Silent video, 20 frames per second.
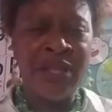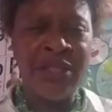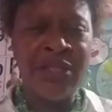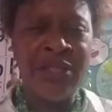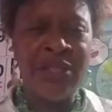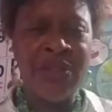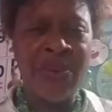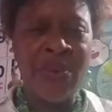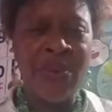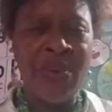
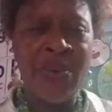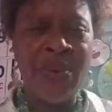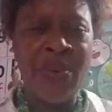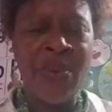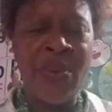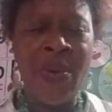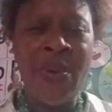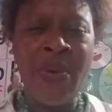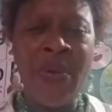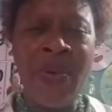
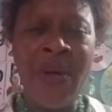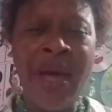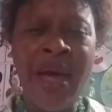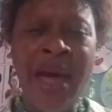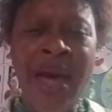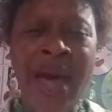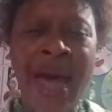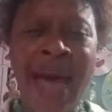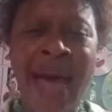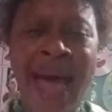So
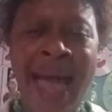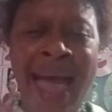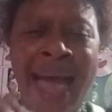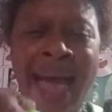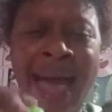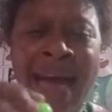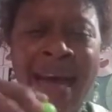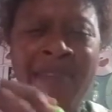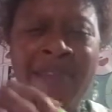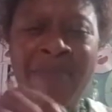I
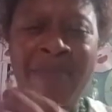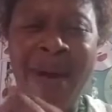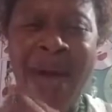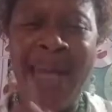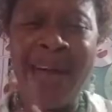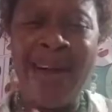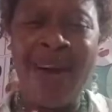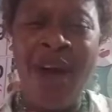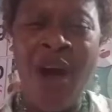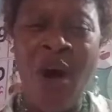have my
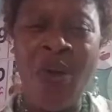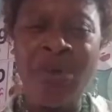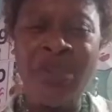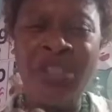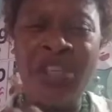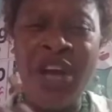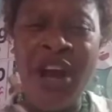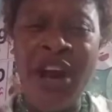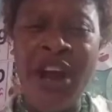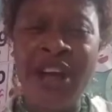
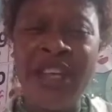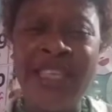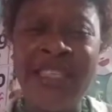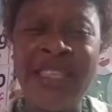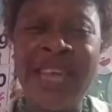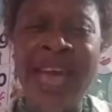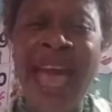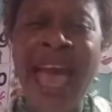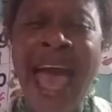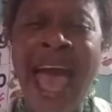counters
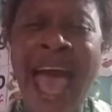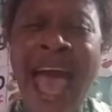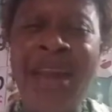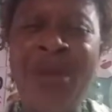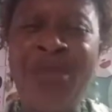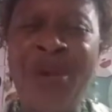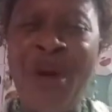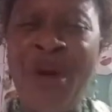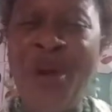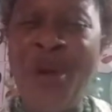and
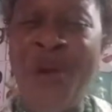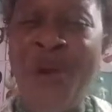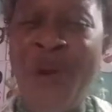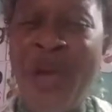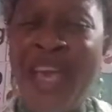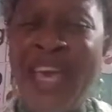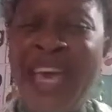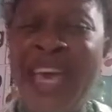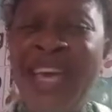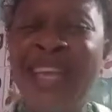we're
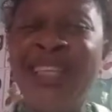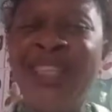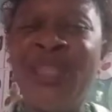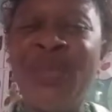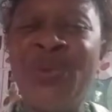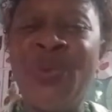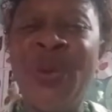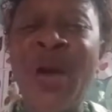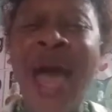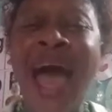going
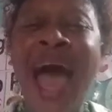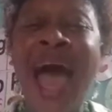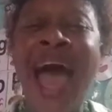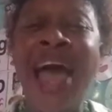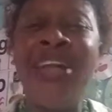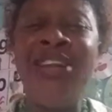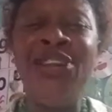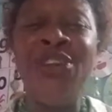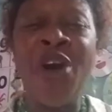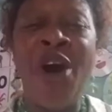into
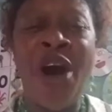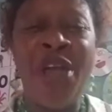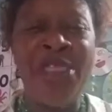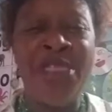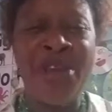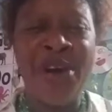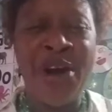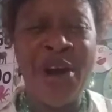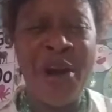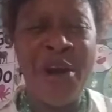
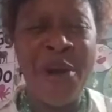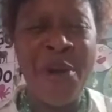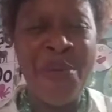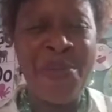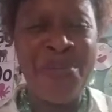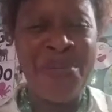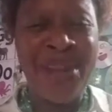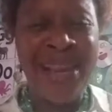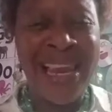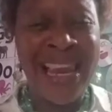another
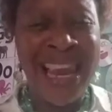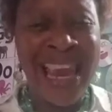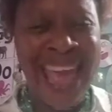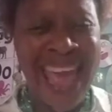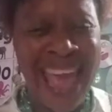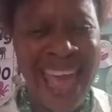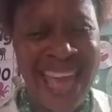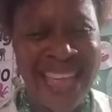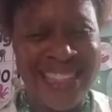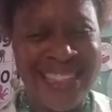plate.